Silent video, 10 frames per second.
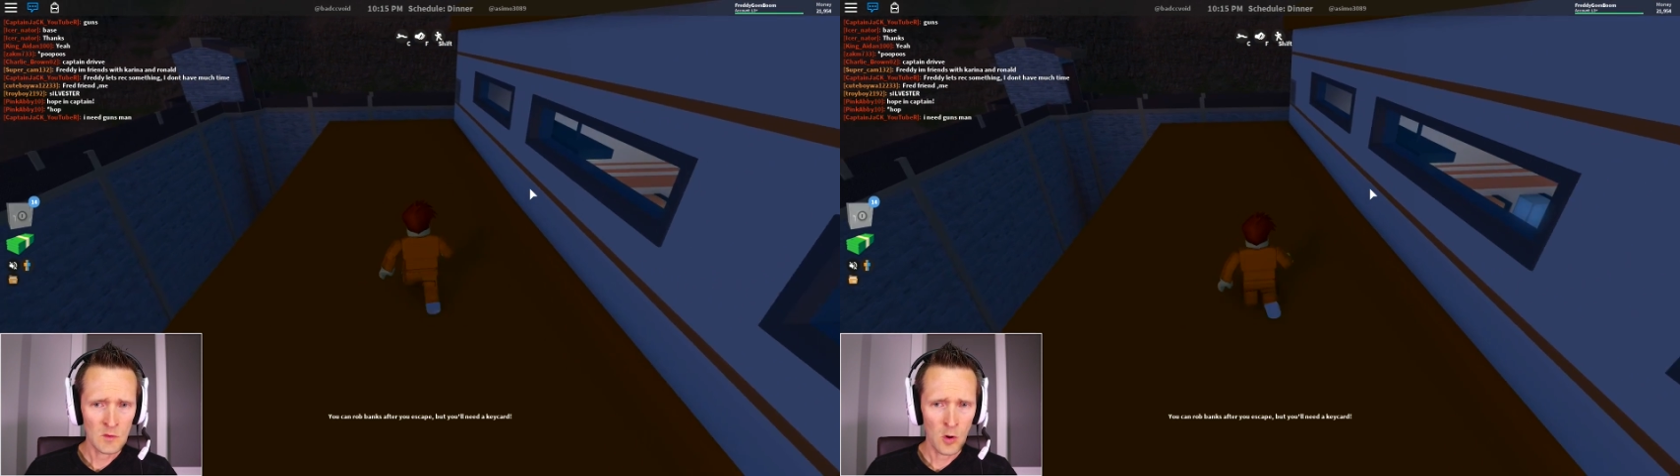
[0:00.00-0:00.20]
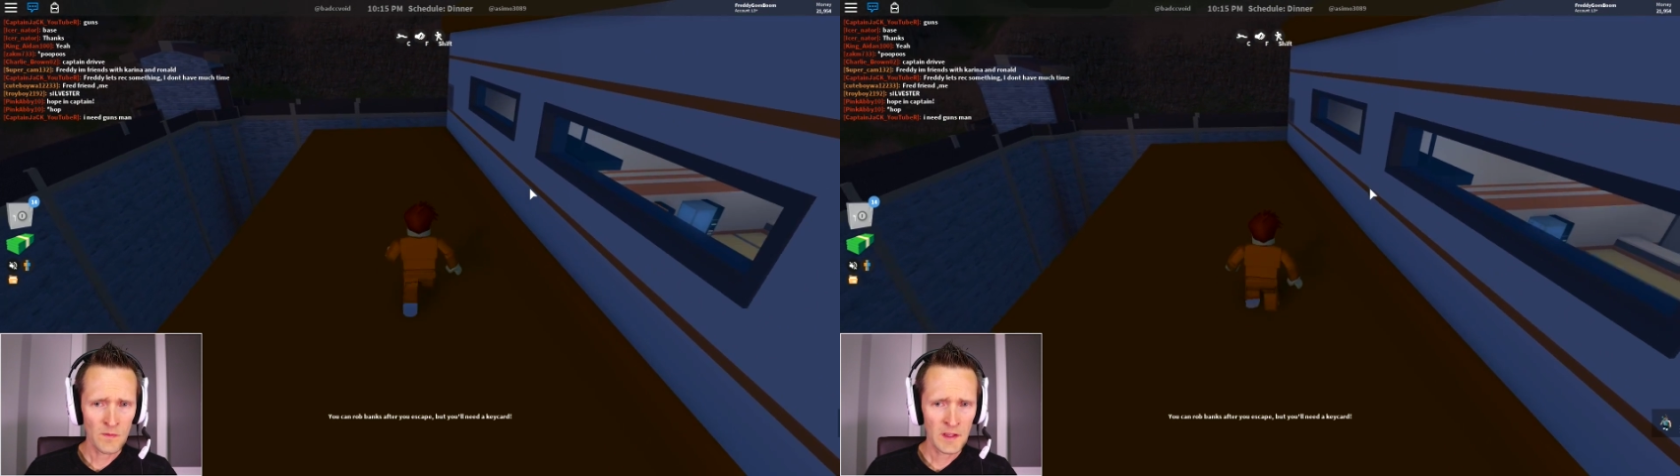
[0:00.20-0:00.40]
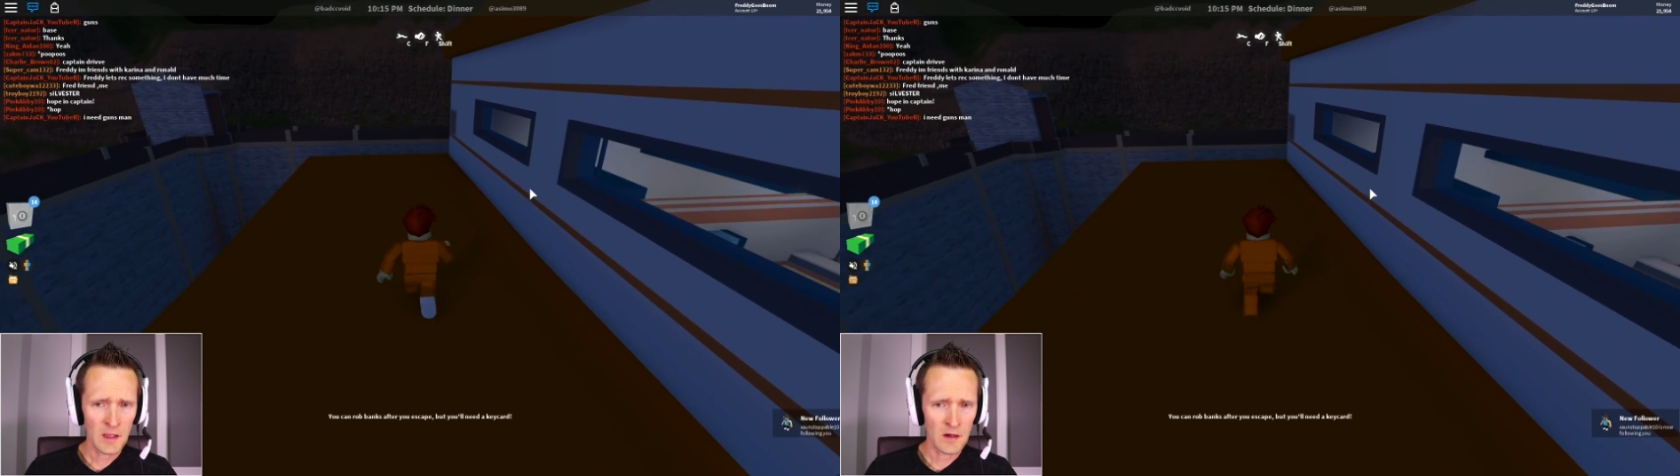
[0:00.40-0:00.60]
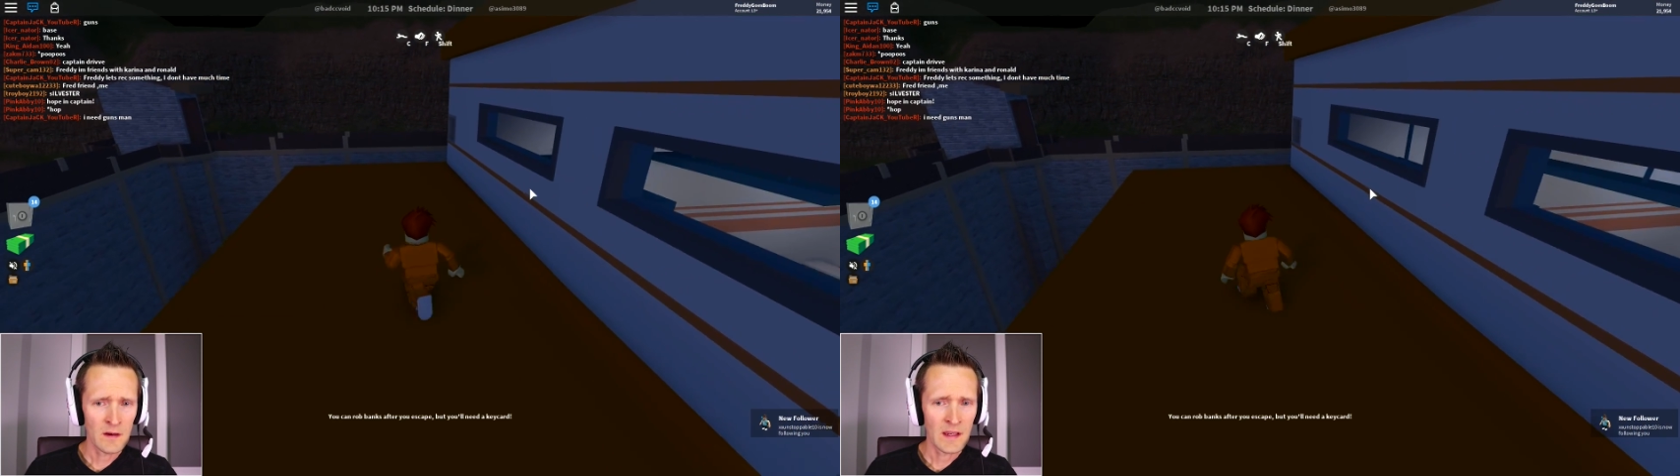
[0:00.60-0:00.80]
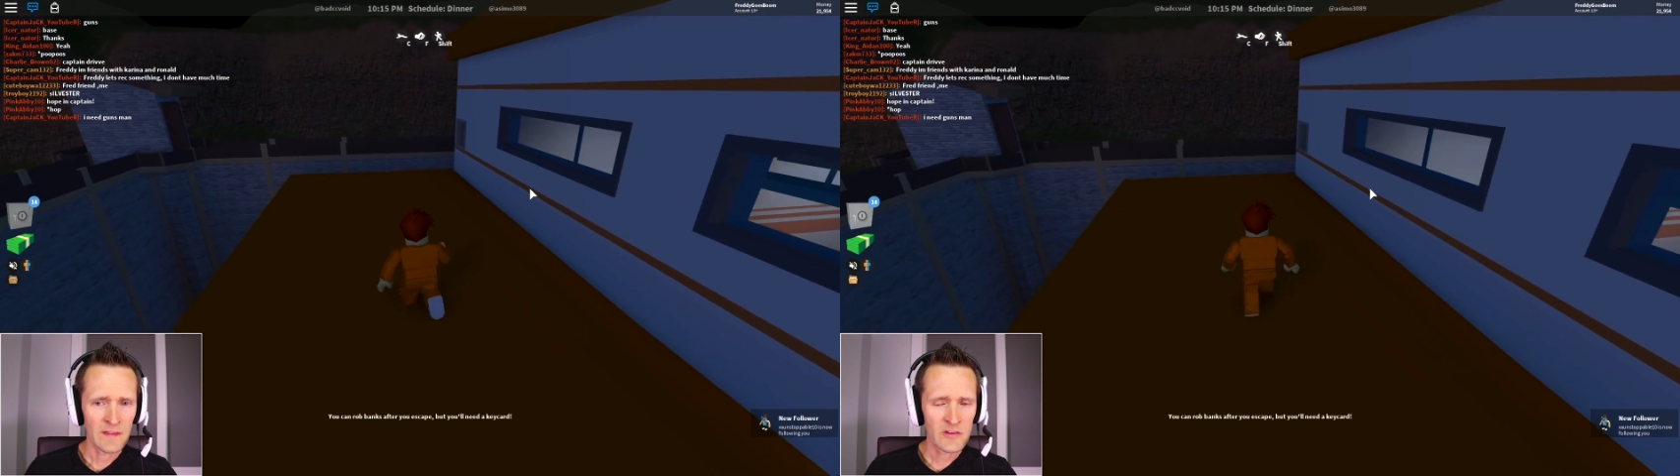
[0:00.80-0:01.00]
over here
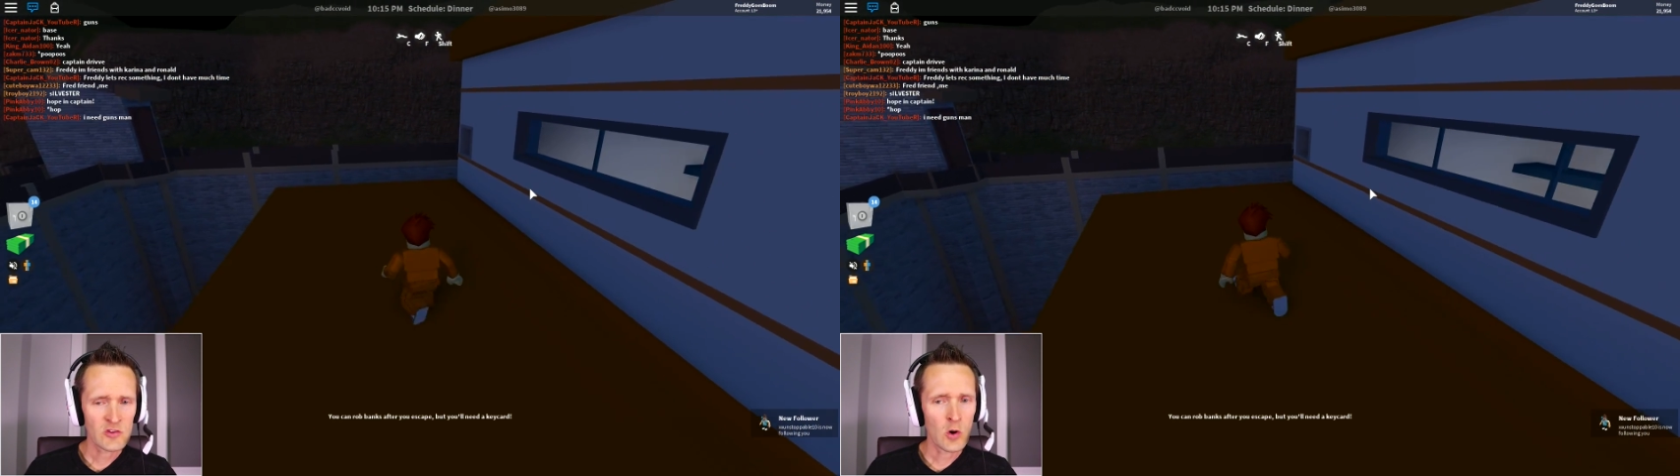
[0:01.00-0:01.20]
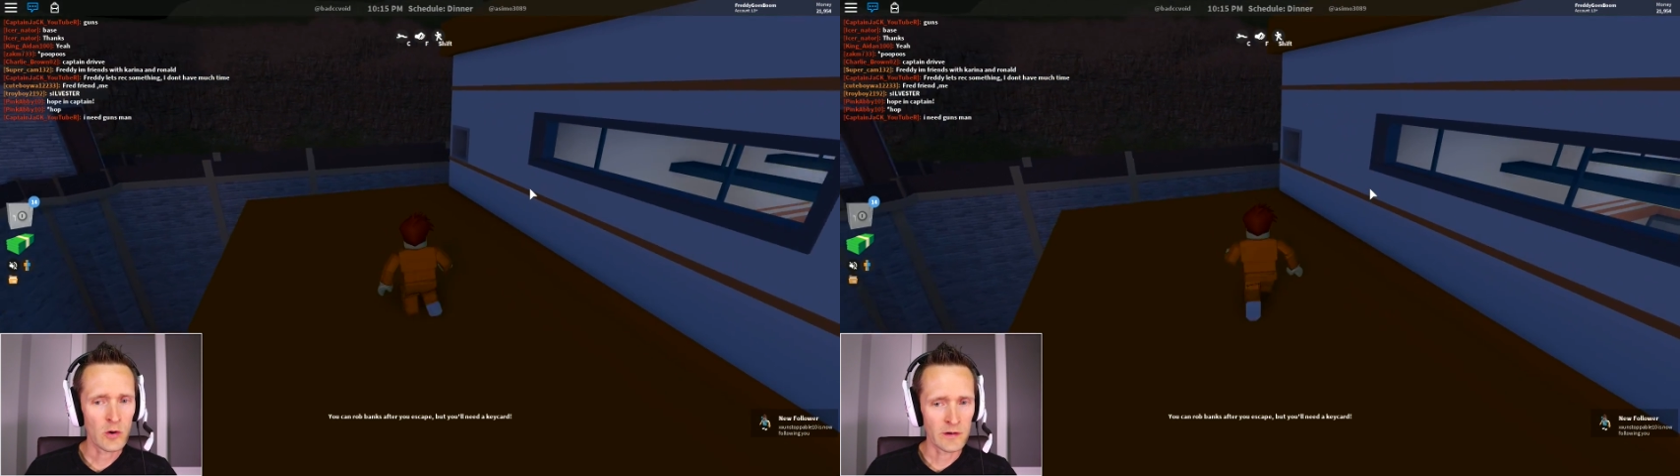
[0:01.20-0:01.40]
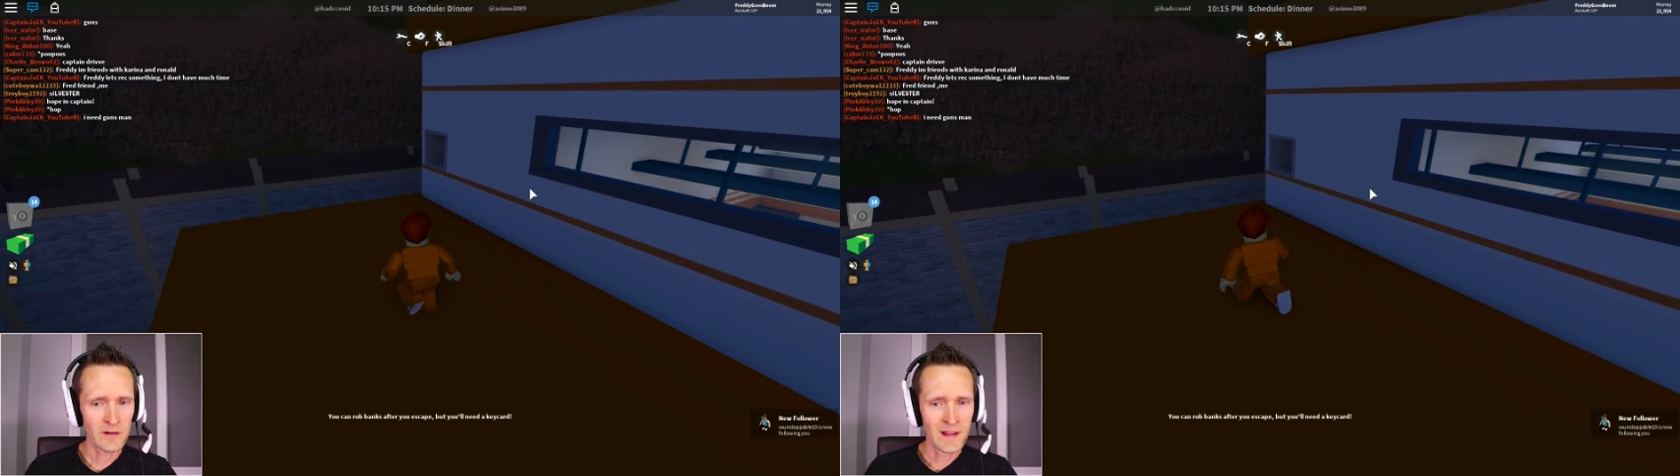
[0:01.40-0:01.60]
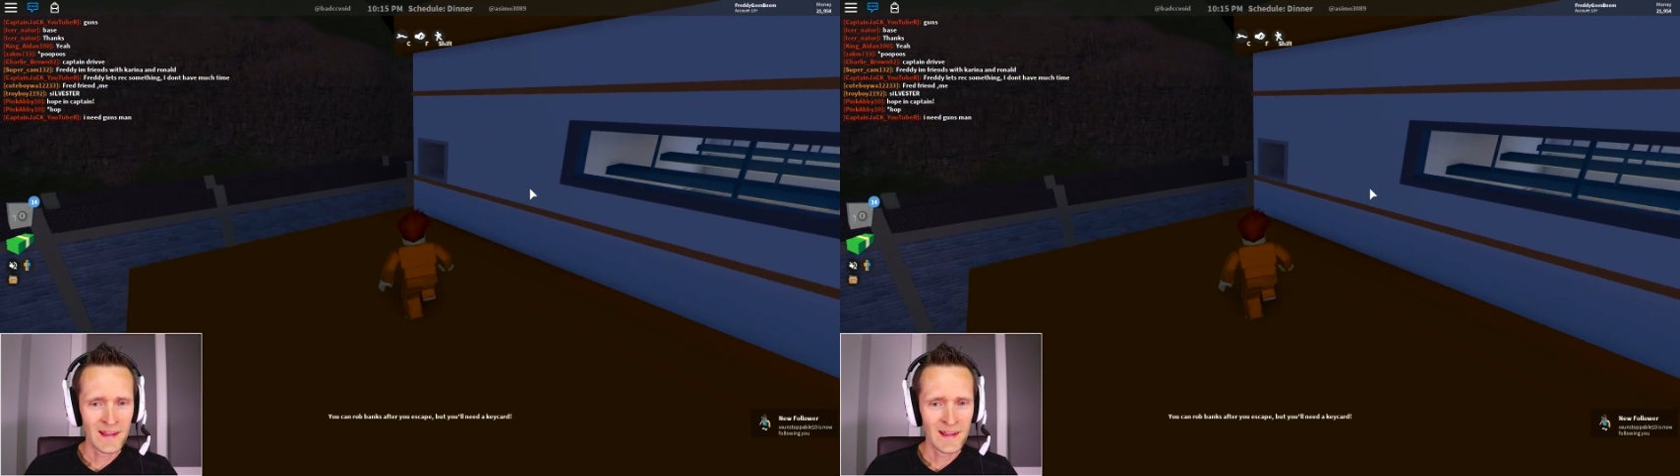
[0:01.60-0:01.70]
in this corner